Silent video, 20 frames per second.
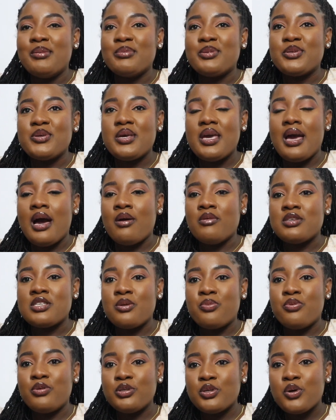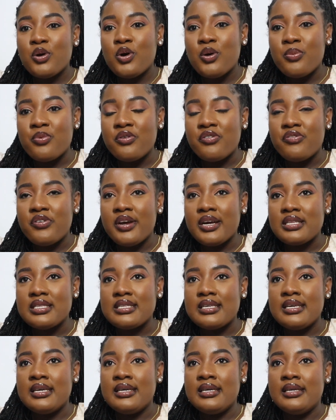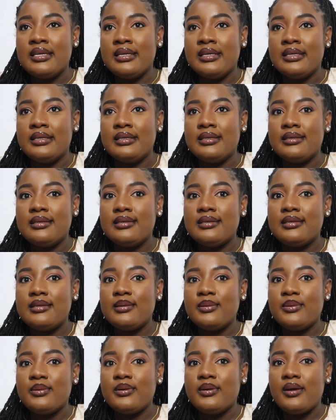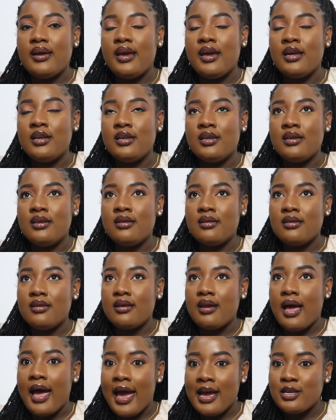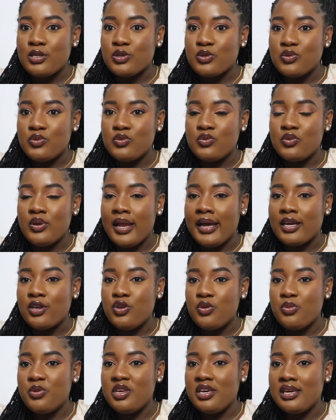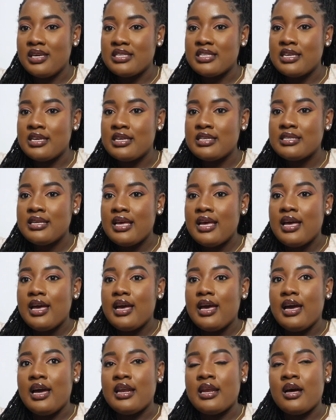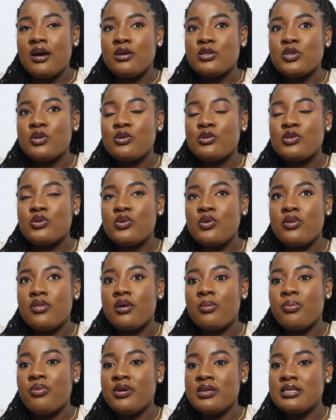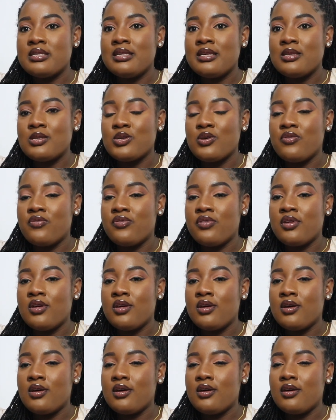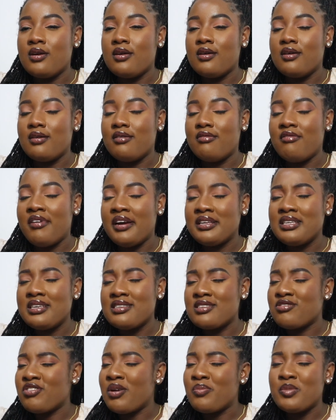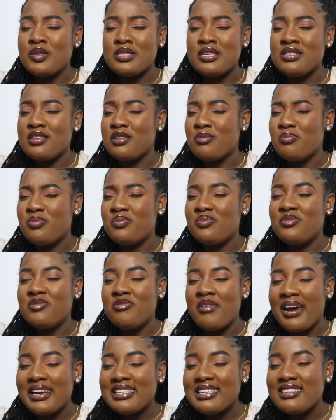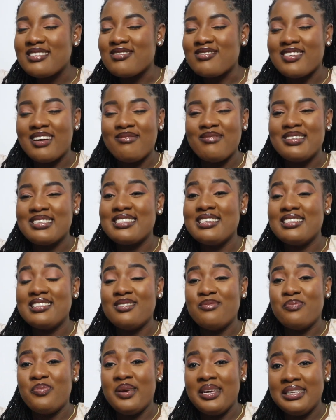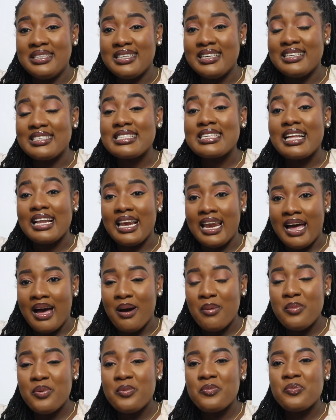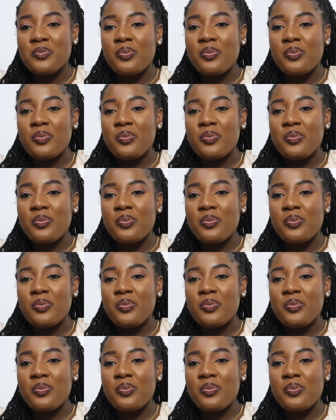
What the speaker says: So yeah, I was a protocol prefect in high school, like UPSS, and I was also the president of the writers, dramas and debaters club.